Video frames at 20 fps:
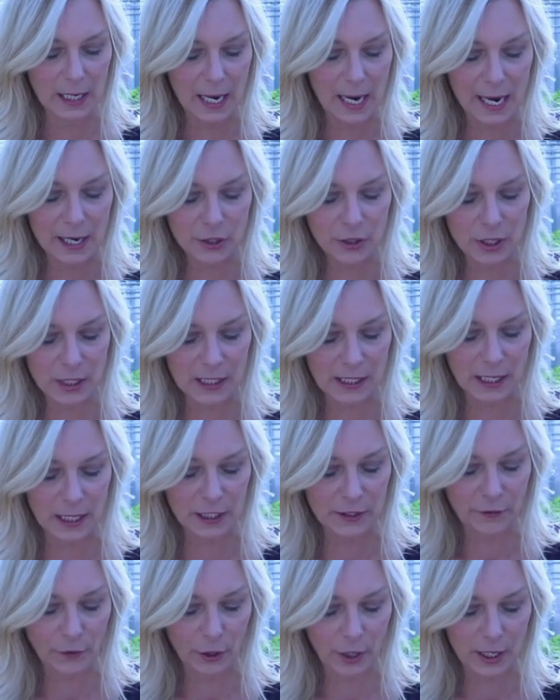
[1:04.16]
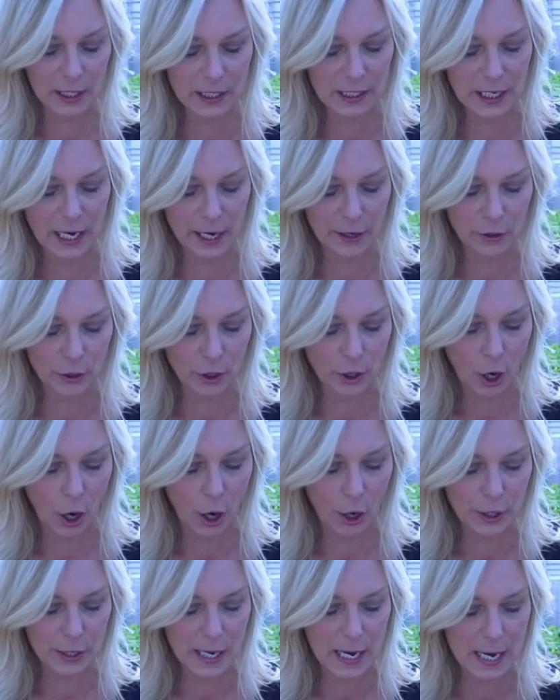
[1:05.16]
actually says for container
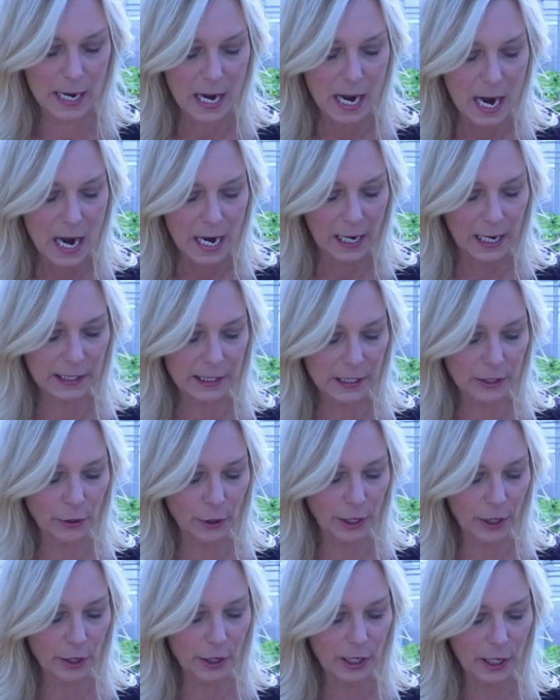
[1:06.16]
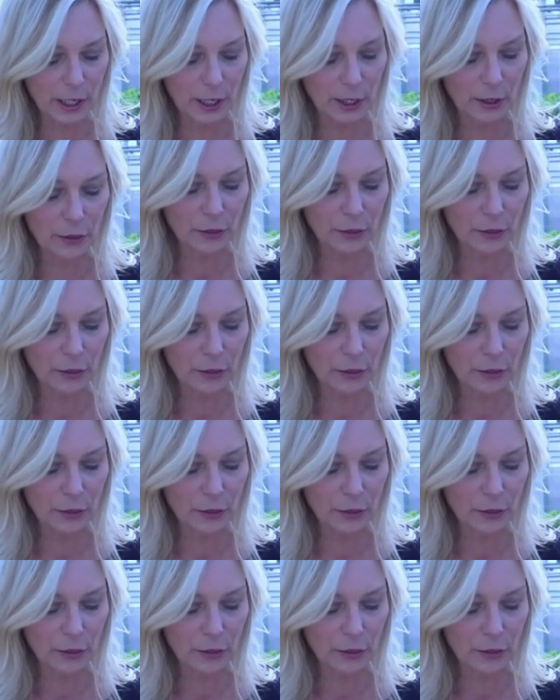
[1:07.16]
gardening because it's only going to get